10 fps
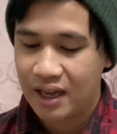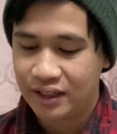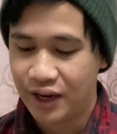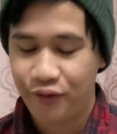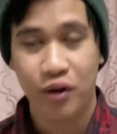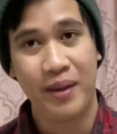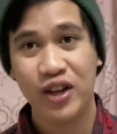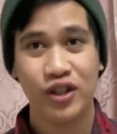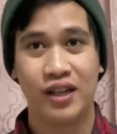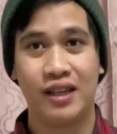
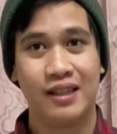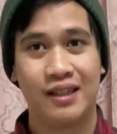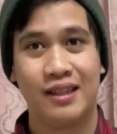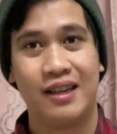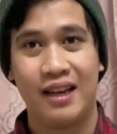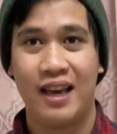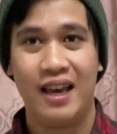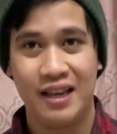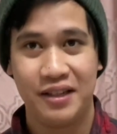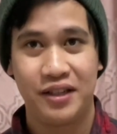deformation
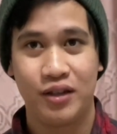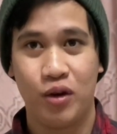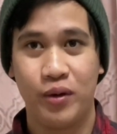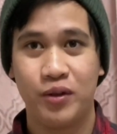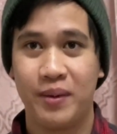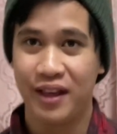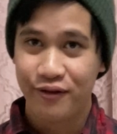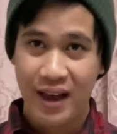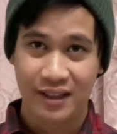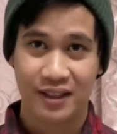is going to be the
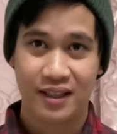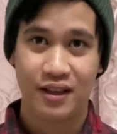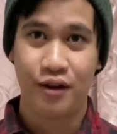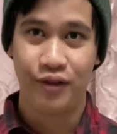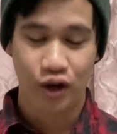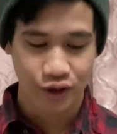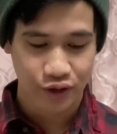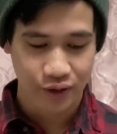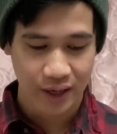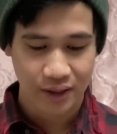effect of the
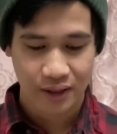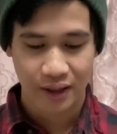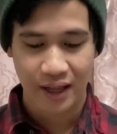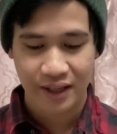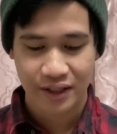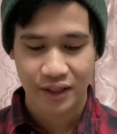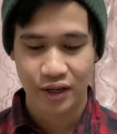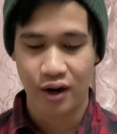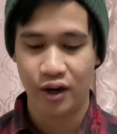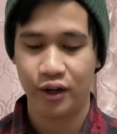constraint. Let's
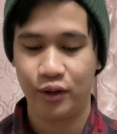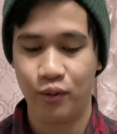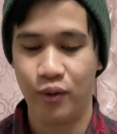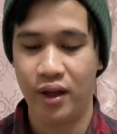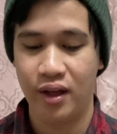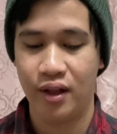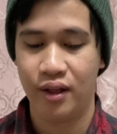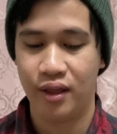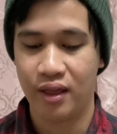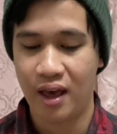start with
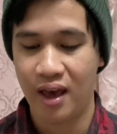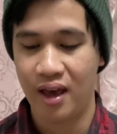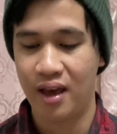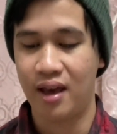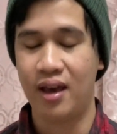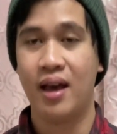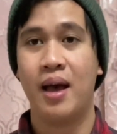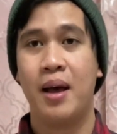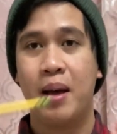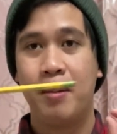a
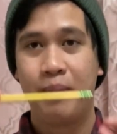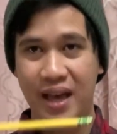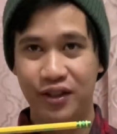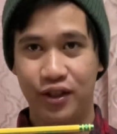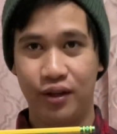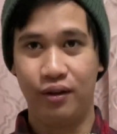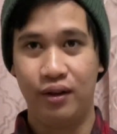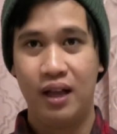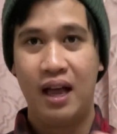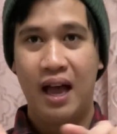pencil.
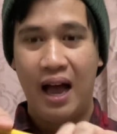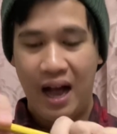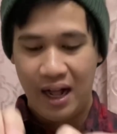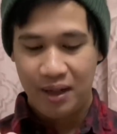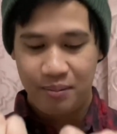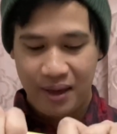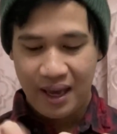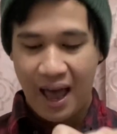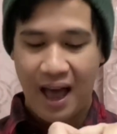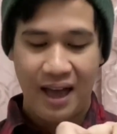I'll be
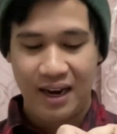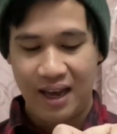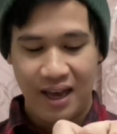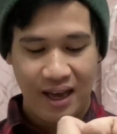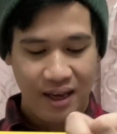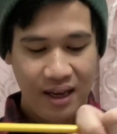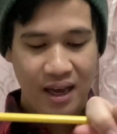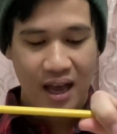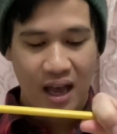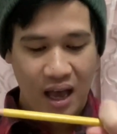adding
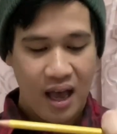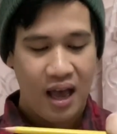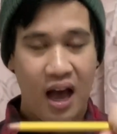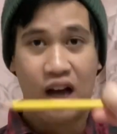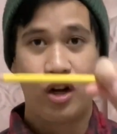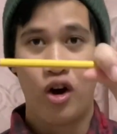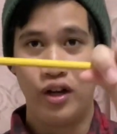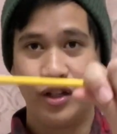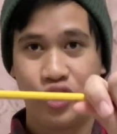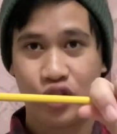a
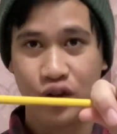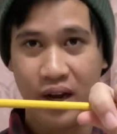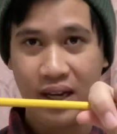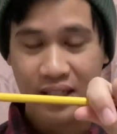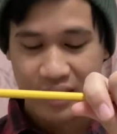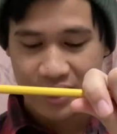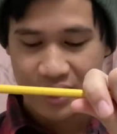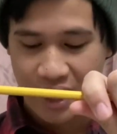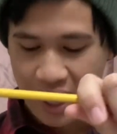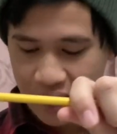constraint.
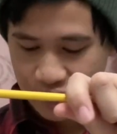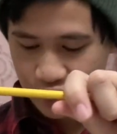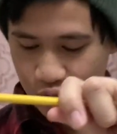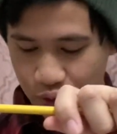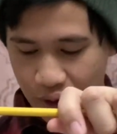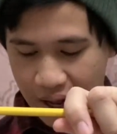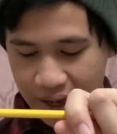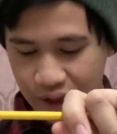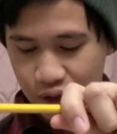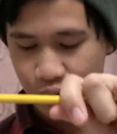I'll
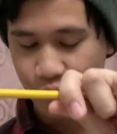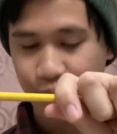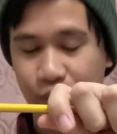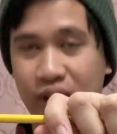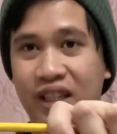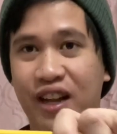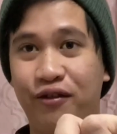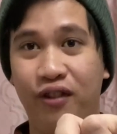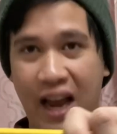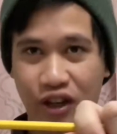try to put
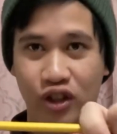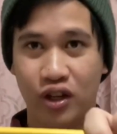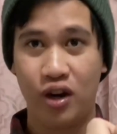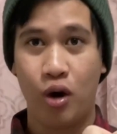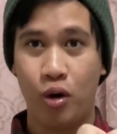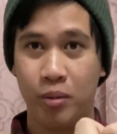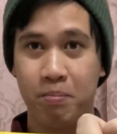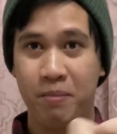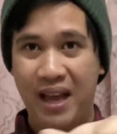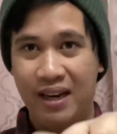deflection or
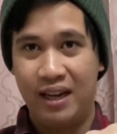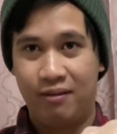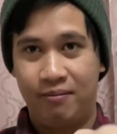bend it.